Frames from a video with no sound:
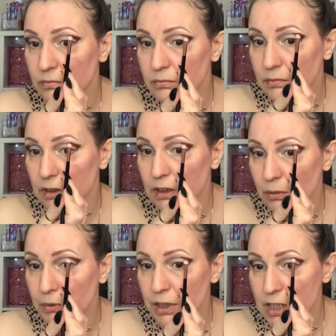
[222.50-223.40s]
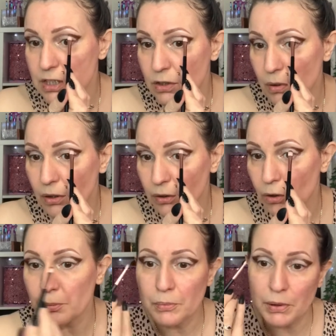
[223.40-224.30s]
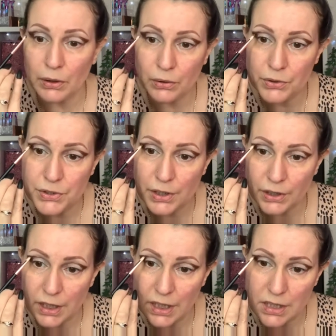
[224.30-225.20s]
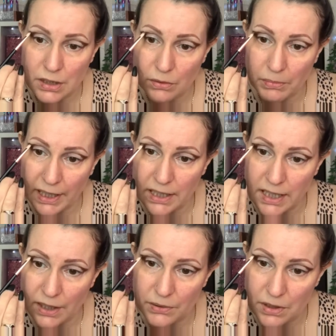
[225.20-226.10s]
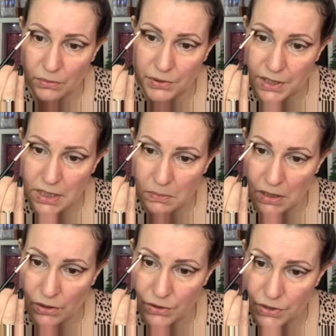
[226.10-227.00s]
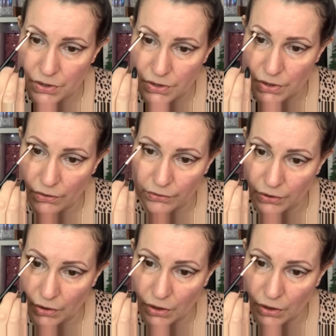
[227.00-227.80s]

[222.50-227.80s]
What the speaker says: I don't want it too high up because I need to blend out. I want it to be nice and soft.